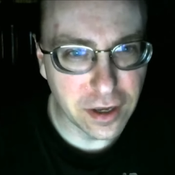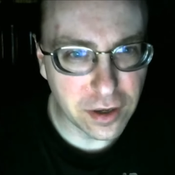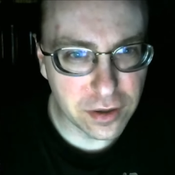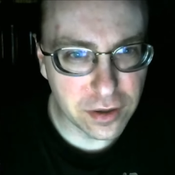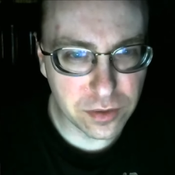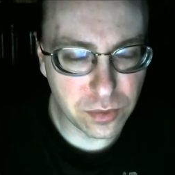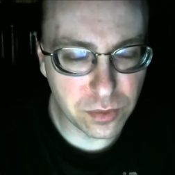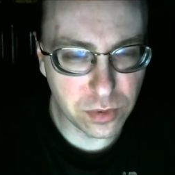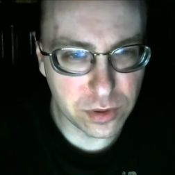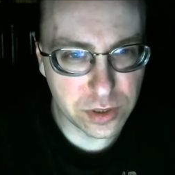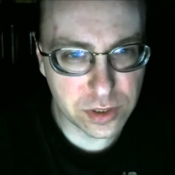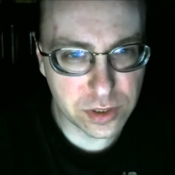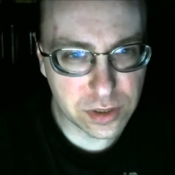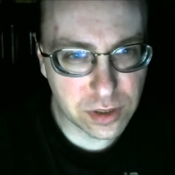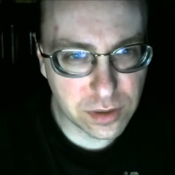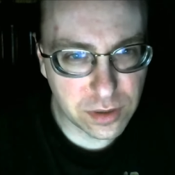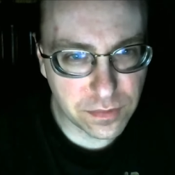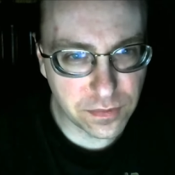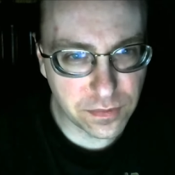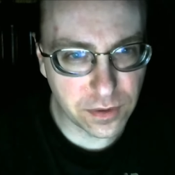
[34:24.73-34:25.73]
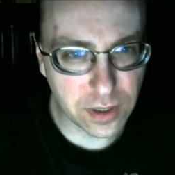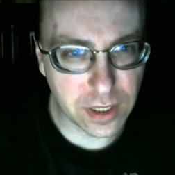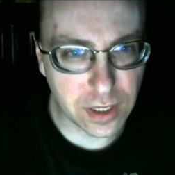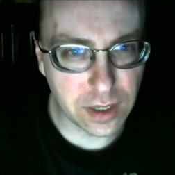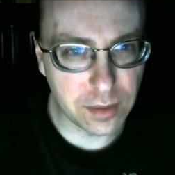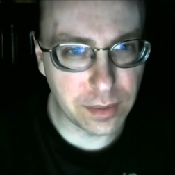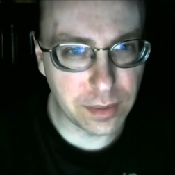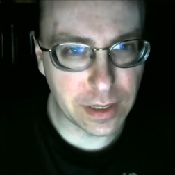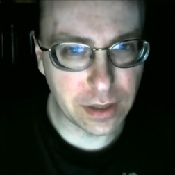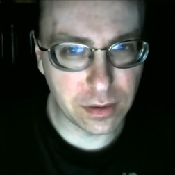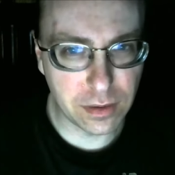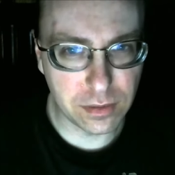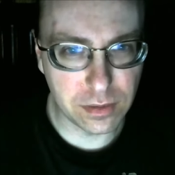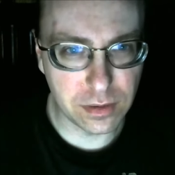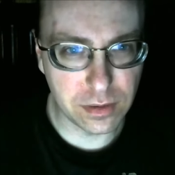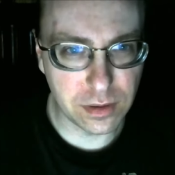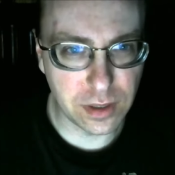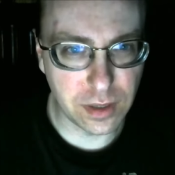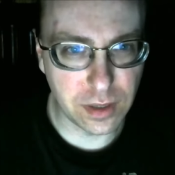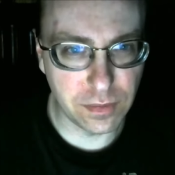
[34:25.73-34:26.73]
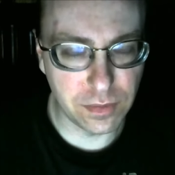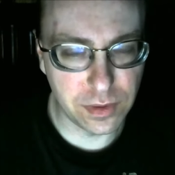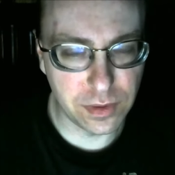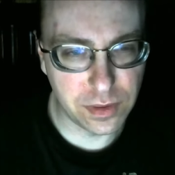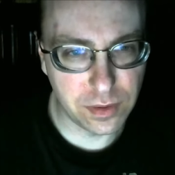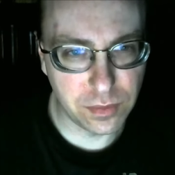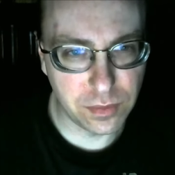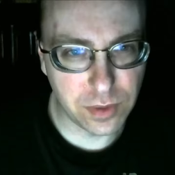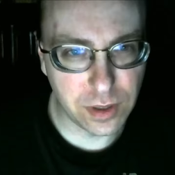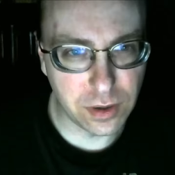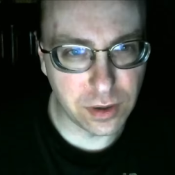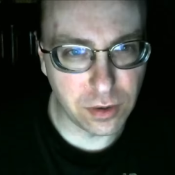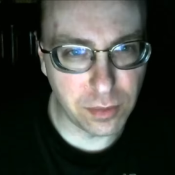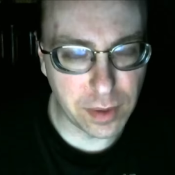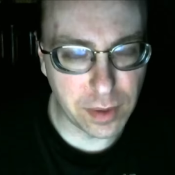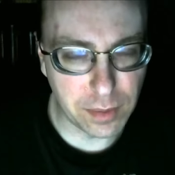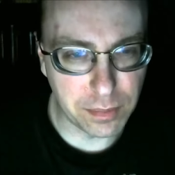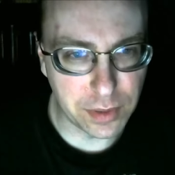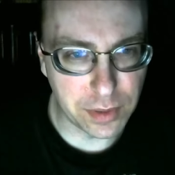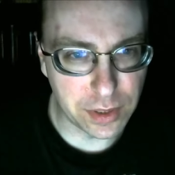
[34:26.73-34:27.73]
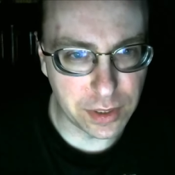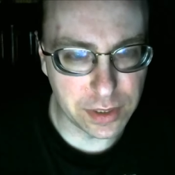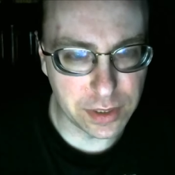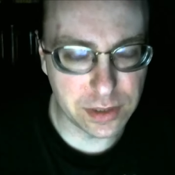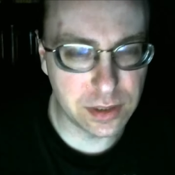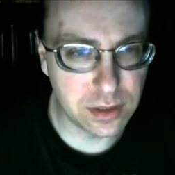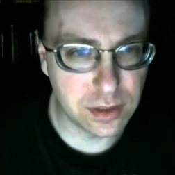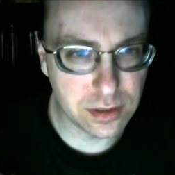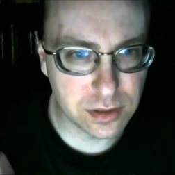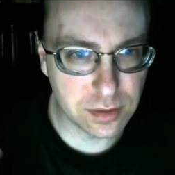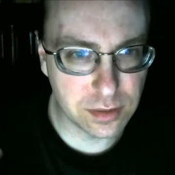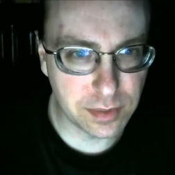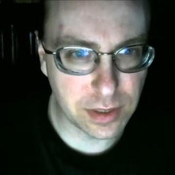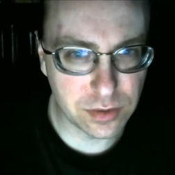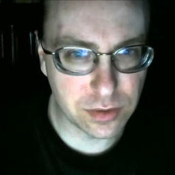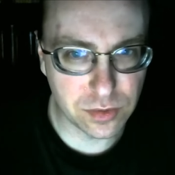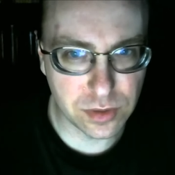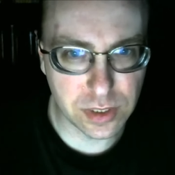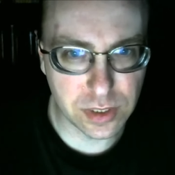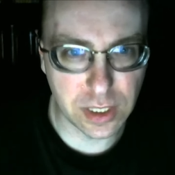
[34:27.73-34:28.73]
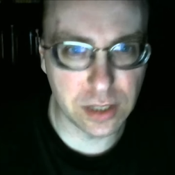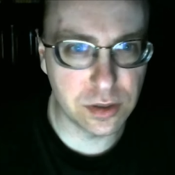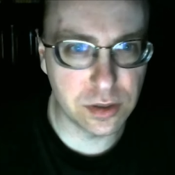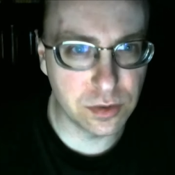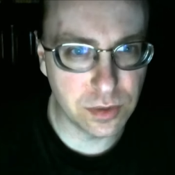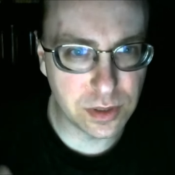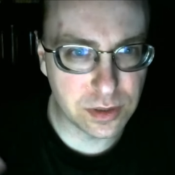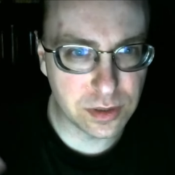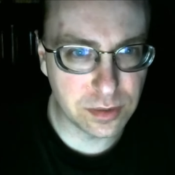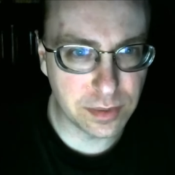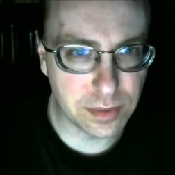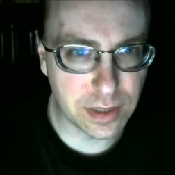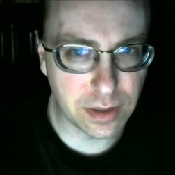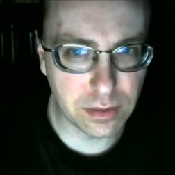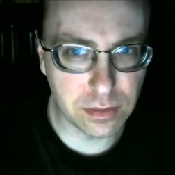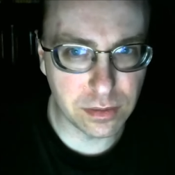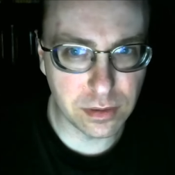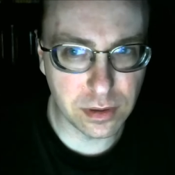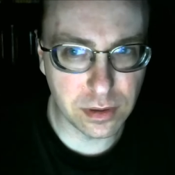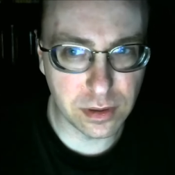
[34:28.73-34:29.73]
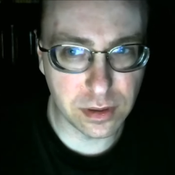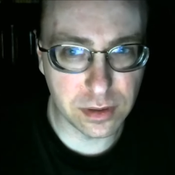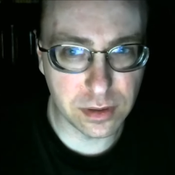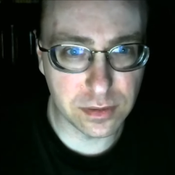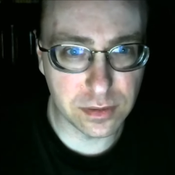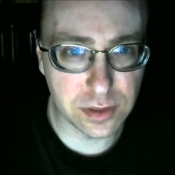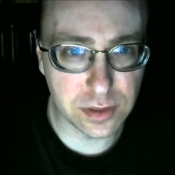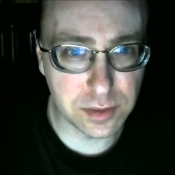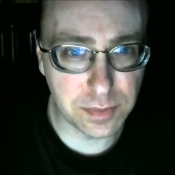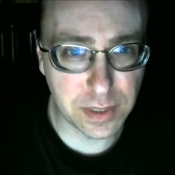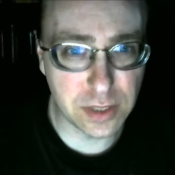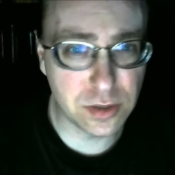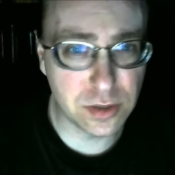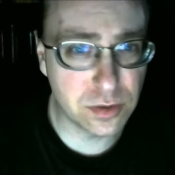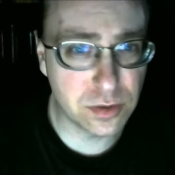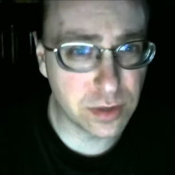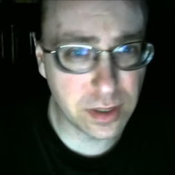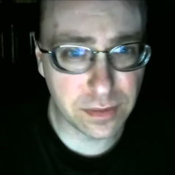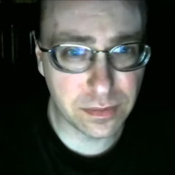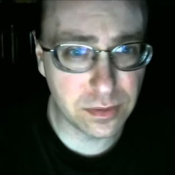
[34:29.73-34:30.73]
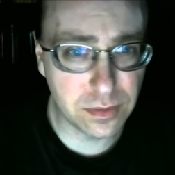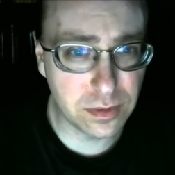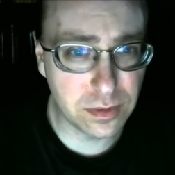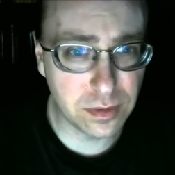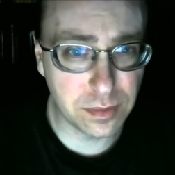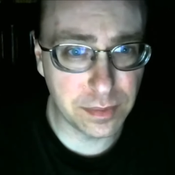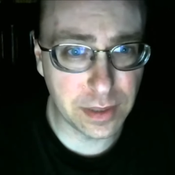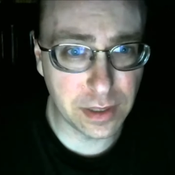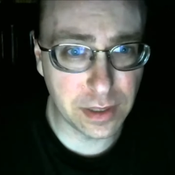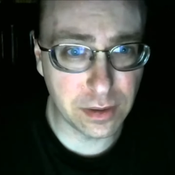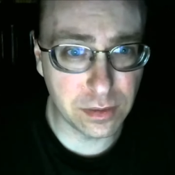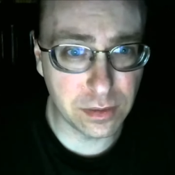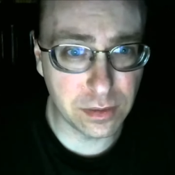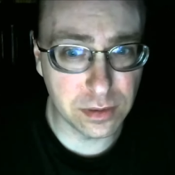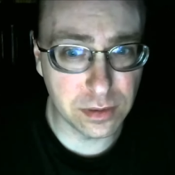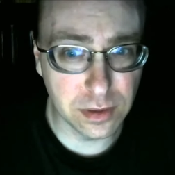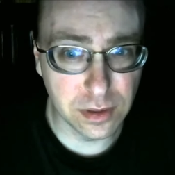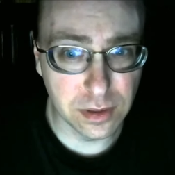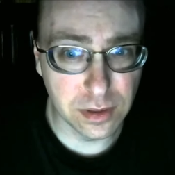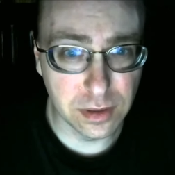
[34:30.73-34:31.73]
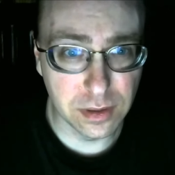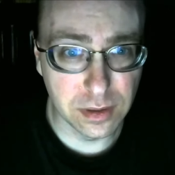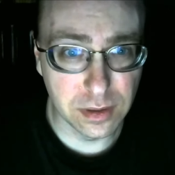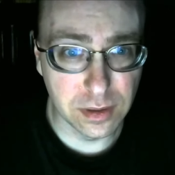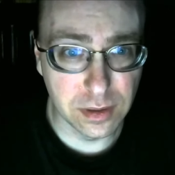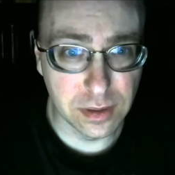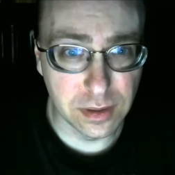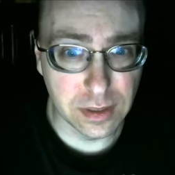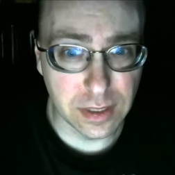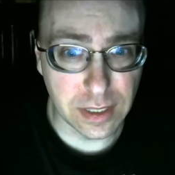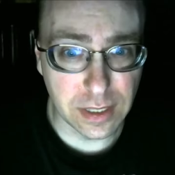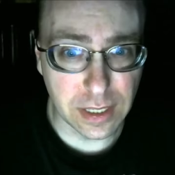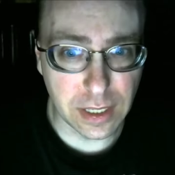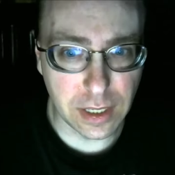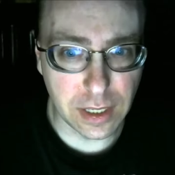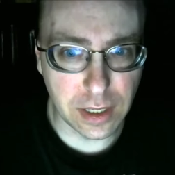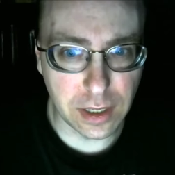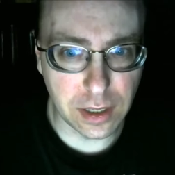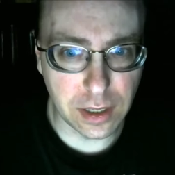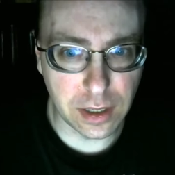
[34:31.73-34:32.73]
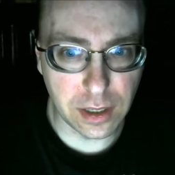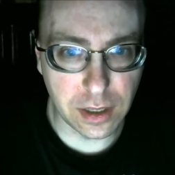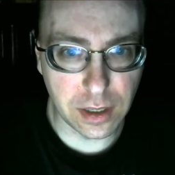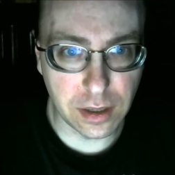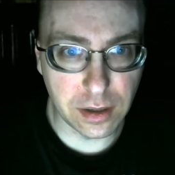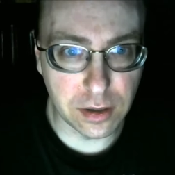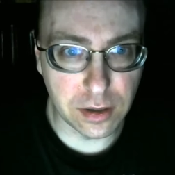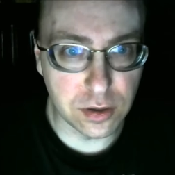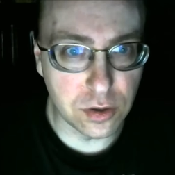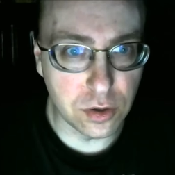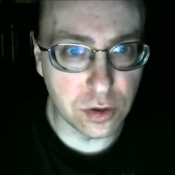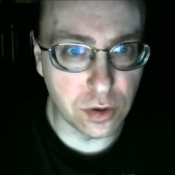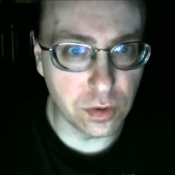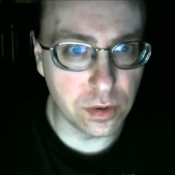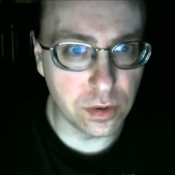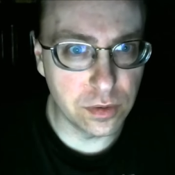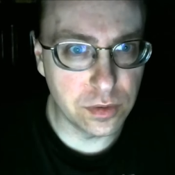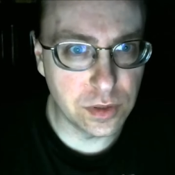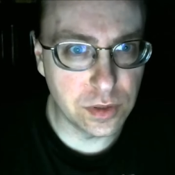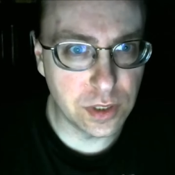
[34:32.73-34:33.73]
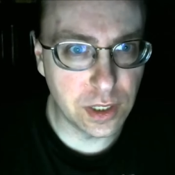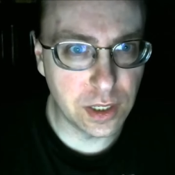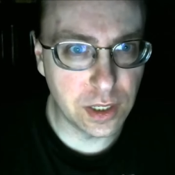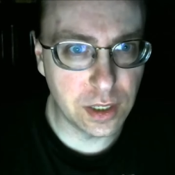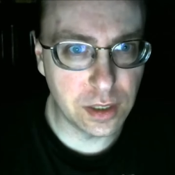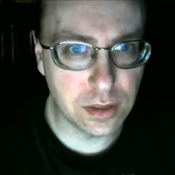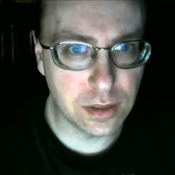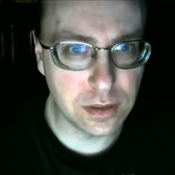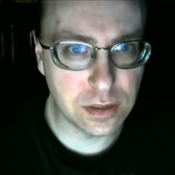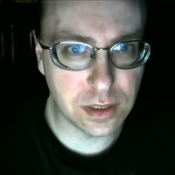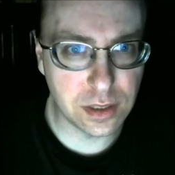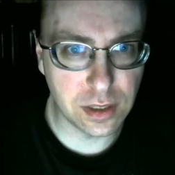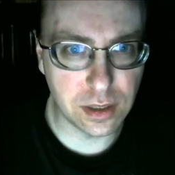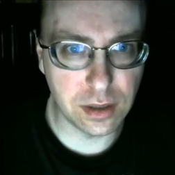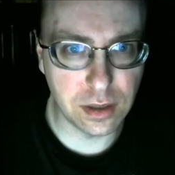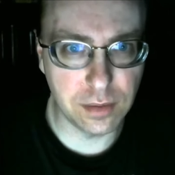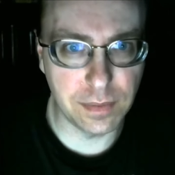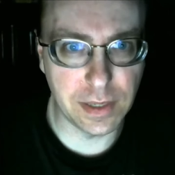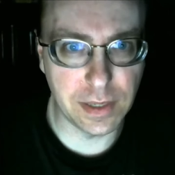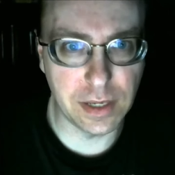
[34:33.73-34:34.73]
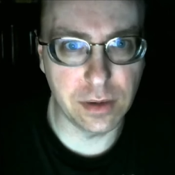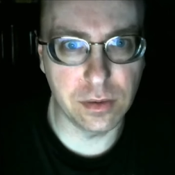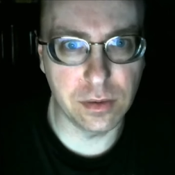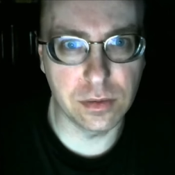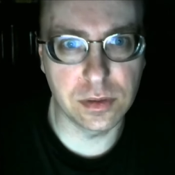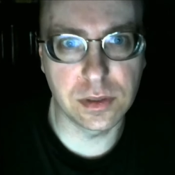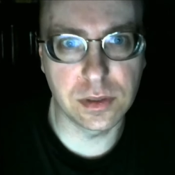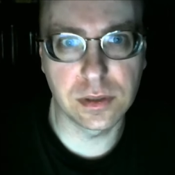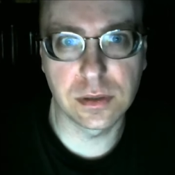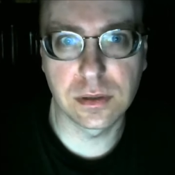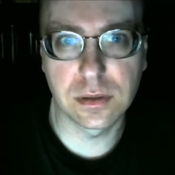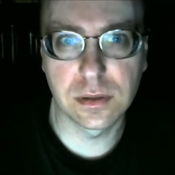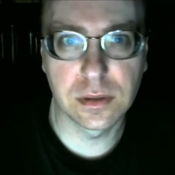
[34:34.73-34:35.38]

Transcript: we're just going to forget about everything we know about ballistics, about trajectories, about uh, space travel, about uh, neuroscience, about